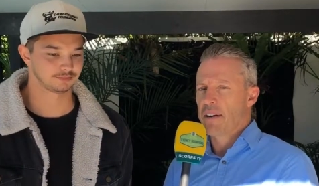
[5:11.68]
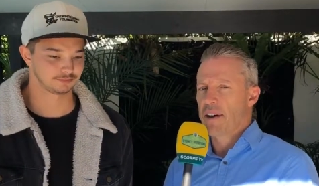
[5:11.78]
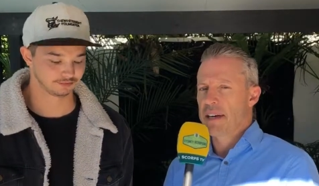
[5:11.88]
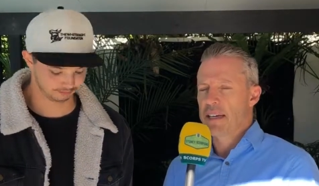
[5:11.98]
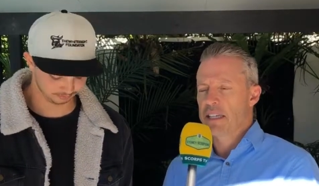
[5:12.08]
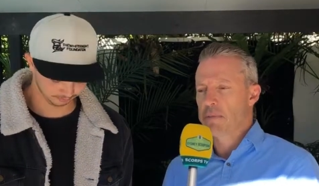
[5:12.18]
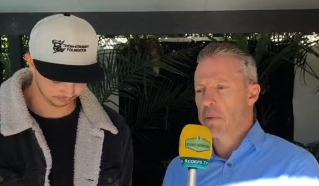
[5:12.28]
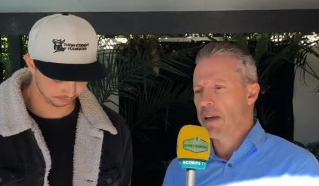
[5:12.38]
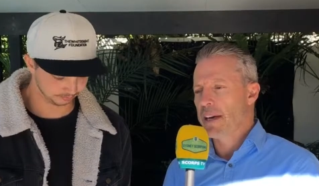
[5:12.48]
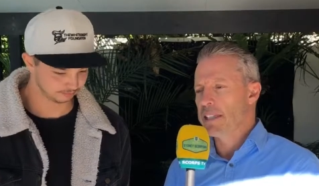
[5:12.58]
Speaker 1: under 18s
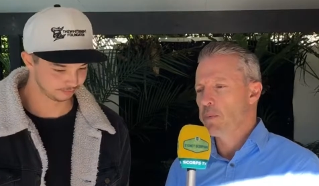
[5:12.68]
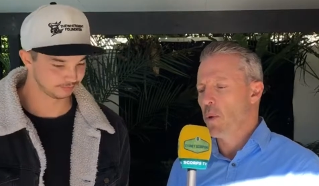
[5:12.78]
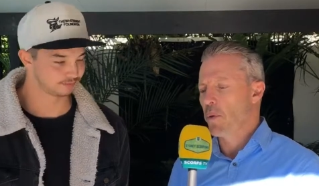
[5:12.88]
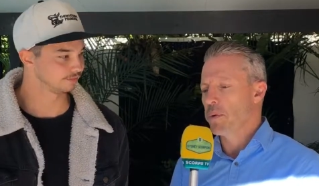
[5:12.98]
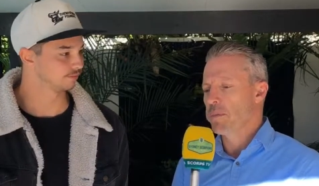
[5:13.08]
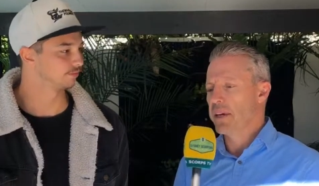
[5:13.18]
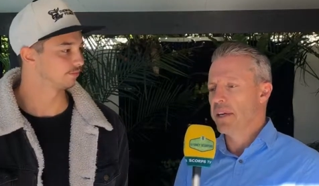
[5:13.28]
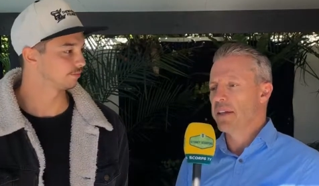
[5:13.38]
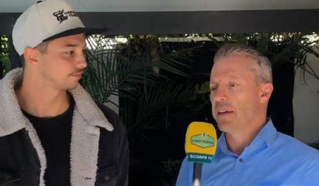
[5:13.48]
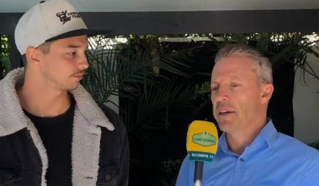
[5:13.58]
players, what would
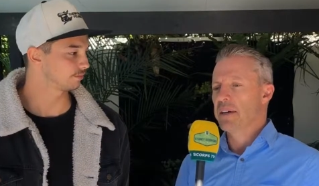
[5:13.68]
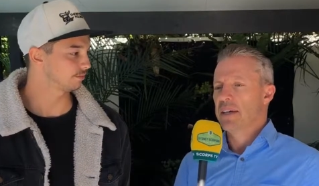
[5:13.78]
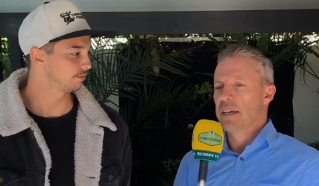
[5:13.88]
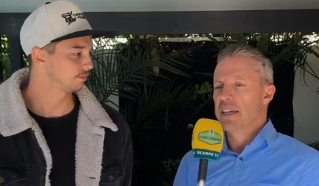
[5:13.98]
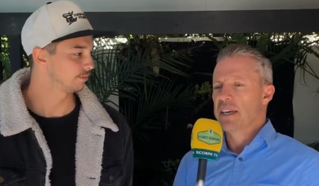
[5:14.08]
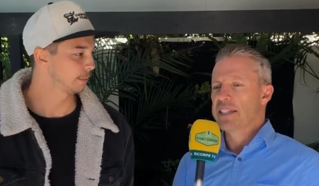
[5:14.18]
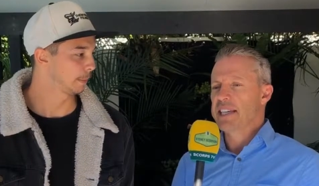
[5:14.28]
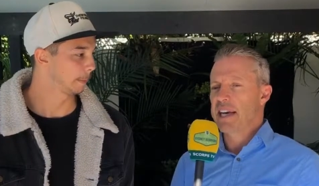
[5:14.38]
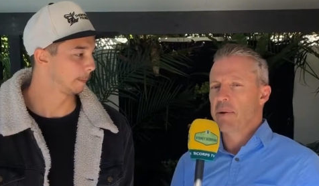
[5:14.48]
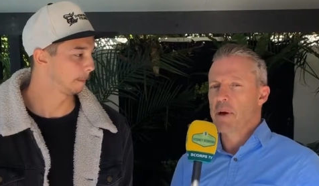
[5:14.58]
be the key
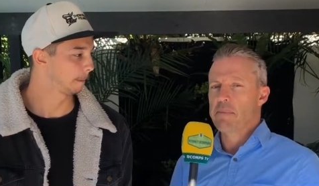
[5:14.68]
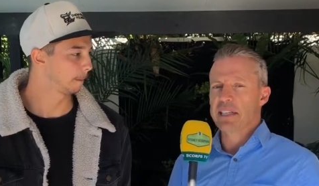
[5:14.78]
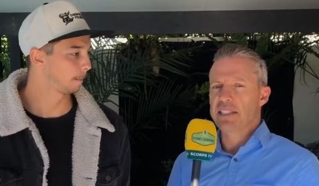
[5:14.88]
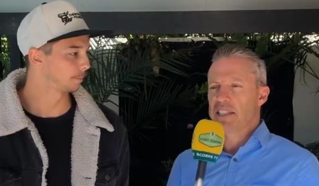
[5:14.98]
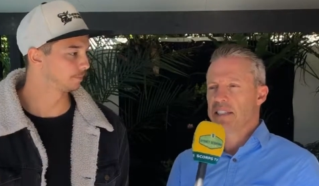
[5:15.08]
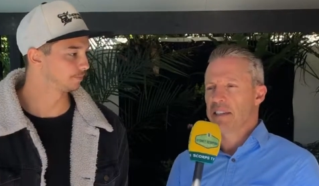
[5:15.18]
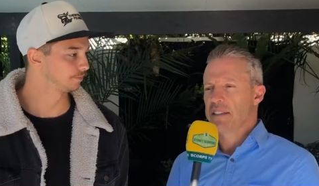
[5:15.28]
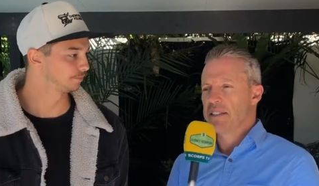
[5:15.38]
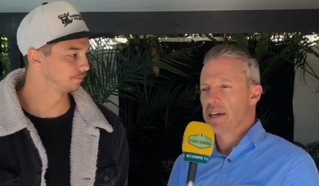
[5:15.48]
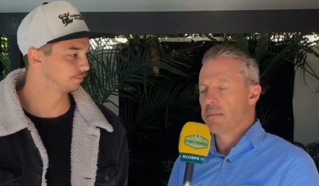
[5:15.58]
takeaway message
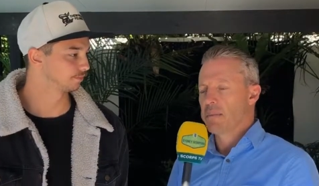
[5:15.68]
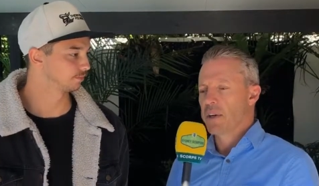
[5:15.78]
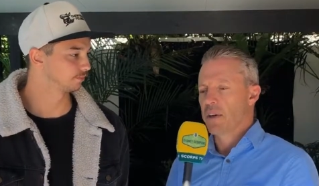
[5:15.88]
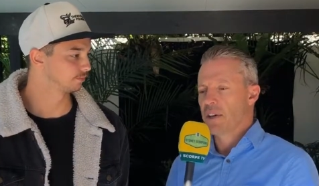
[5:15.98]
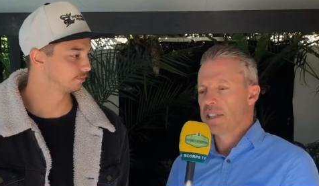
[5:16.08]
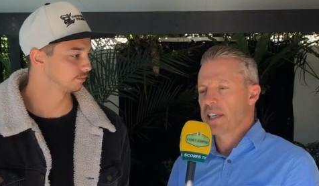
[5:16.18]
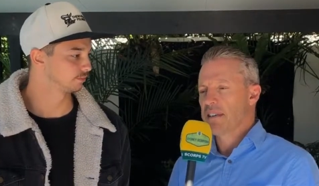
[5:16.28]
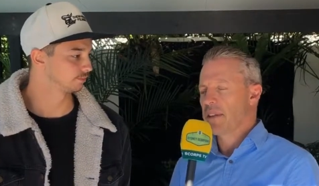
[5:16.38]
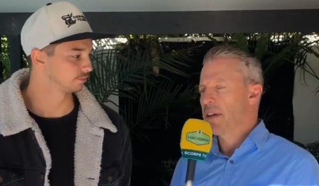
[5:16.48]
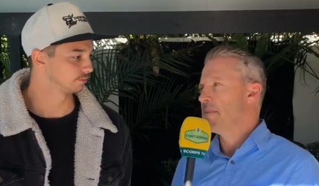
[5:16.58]
that um, you'd like to
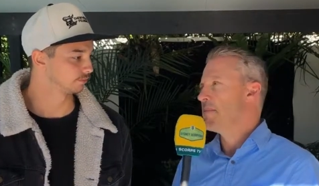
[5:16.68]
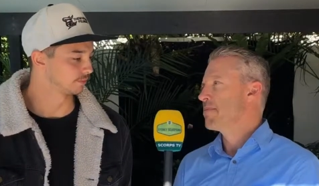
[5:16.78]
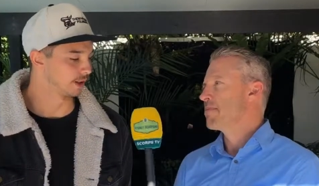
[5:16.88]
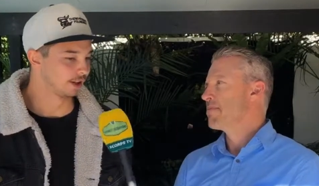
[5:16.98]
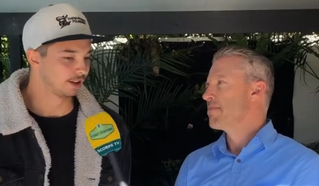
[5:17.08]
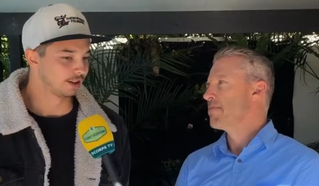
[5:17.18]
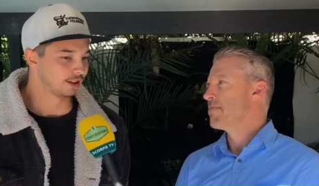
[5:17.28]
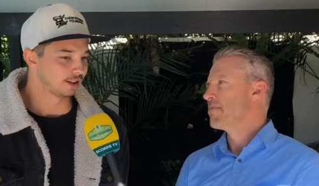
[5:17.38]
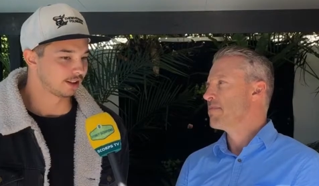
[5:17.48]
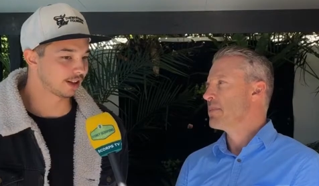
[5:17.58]
give them?
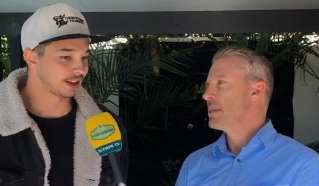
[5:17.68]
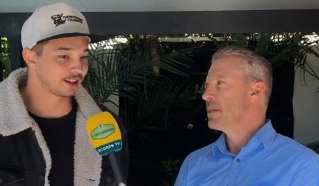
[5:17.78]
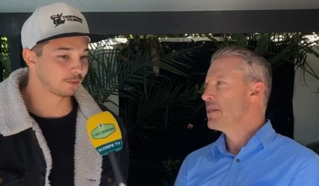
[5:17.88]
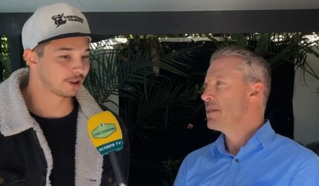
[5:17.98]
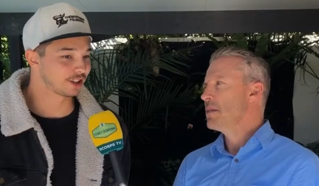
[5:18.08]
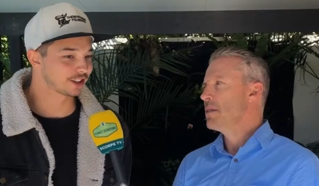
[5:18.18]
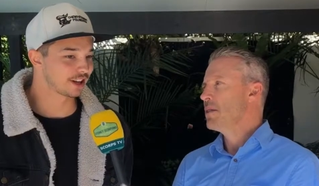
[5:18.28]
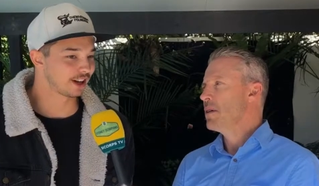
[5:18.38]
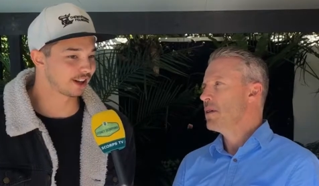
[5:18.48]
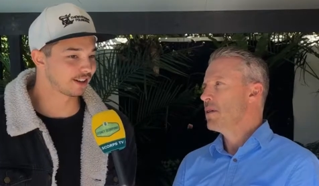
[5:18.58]
Speaker 2: Yeah, when you
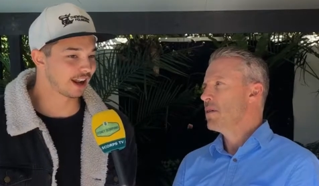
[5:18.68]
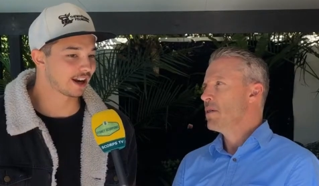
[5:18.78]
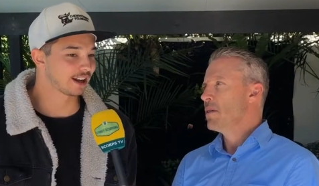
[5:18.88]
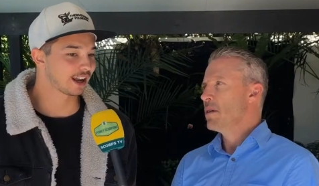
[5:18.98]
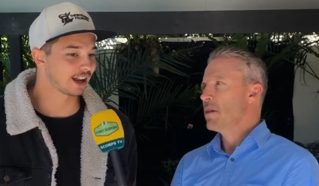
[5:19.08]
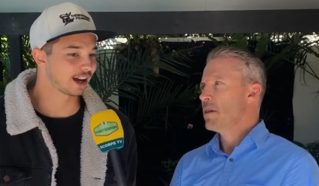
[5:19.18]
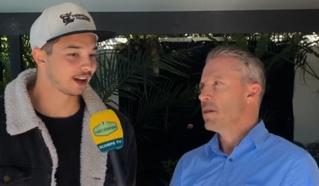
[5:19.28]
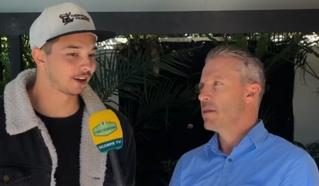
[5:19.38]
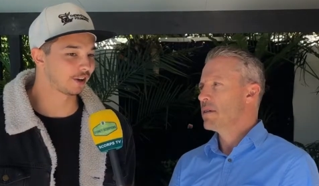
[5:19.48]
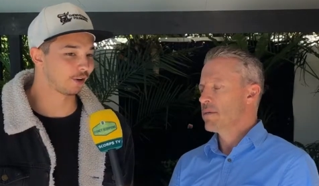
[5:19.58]
start heading
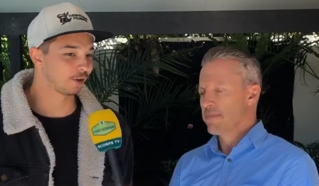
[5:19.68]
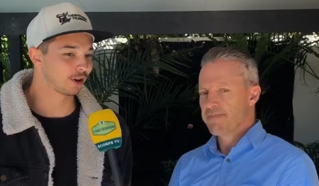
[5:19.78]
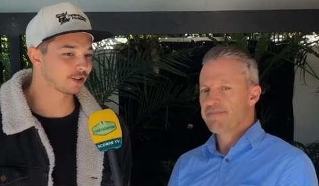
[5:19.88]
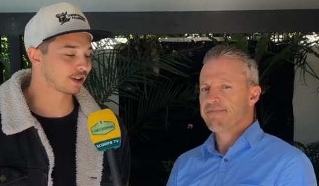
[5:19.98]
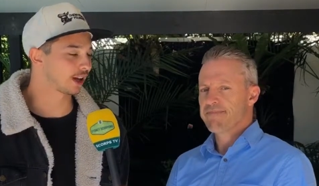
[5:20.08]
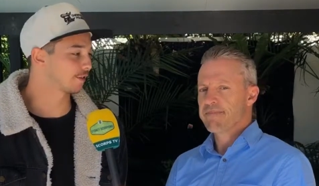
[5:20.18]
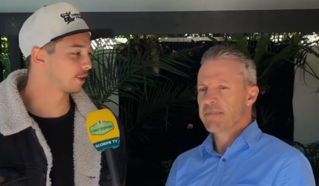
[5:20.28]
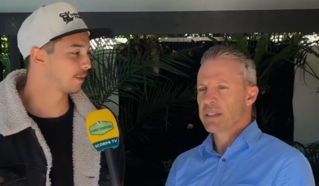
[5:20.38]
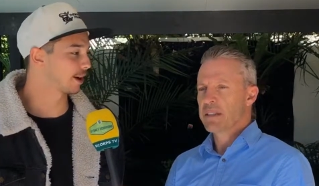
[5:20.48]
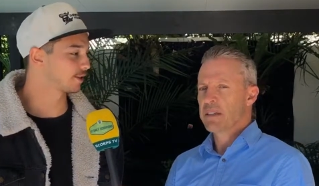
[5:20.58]
out, always look
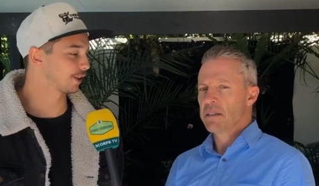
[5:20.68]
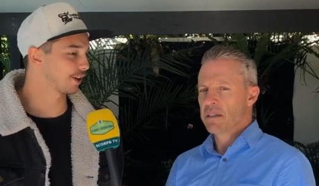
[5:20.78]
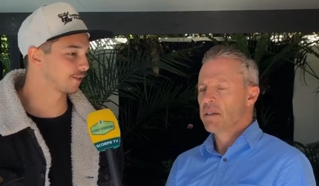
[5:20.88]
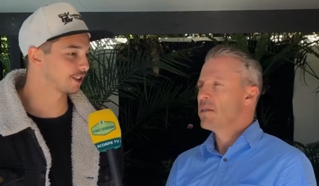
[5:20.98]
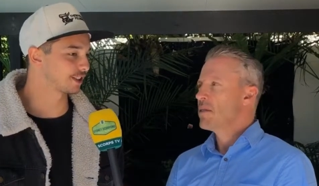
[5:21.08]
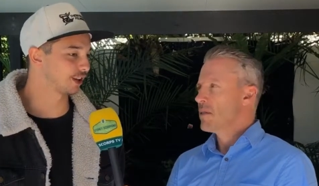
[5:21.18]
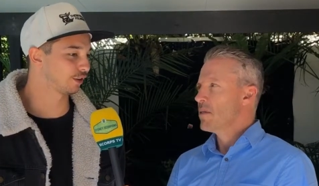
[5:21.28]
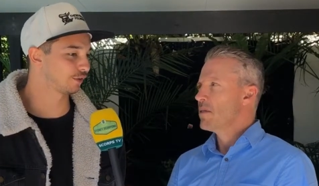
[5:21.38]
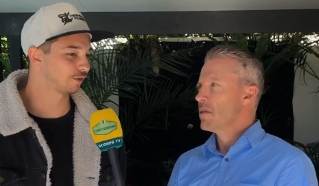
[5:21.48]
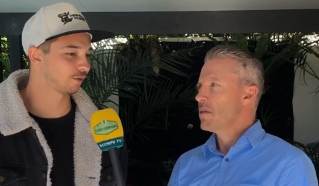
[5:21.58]
after your mates, look after
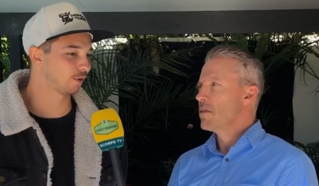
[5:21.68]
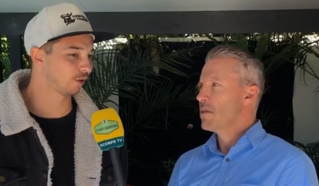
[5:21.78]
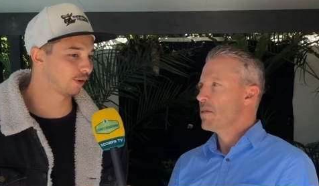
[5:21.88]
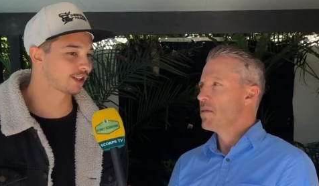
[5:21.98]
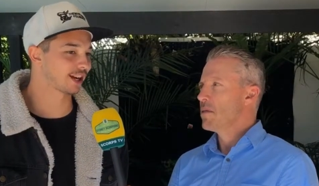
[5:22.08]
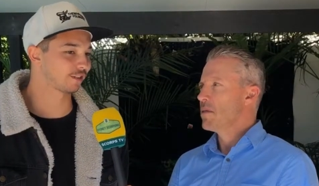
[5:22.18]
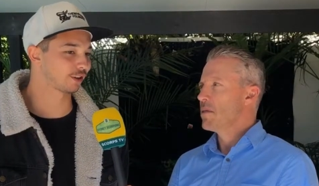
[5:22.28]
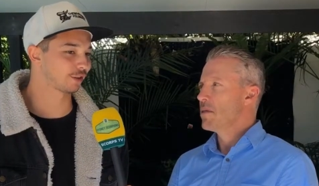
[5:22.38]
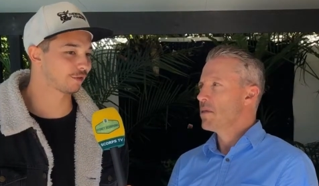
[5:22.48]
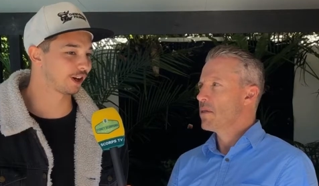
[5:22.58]
yourself, always have a
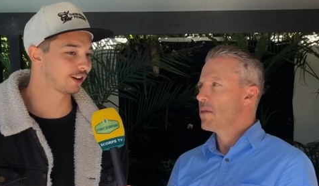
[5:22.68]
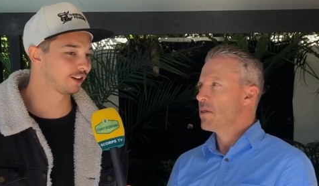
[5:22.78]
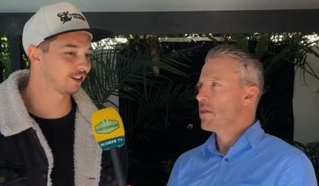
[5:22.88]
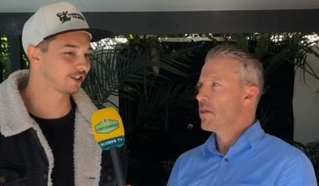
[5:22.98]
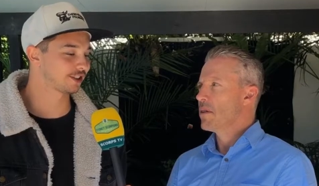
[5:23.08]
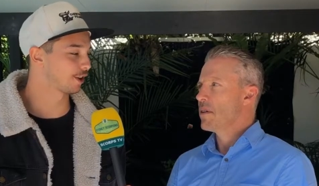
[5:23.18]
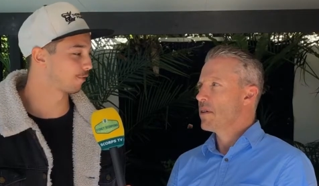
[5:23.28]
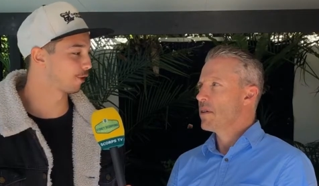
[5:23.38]
lot of fun, just don't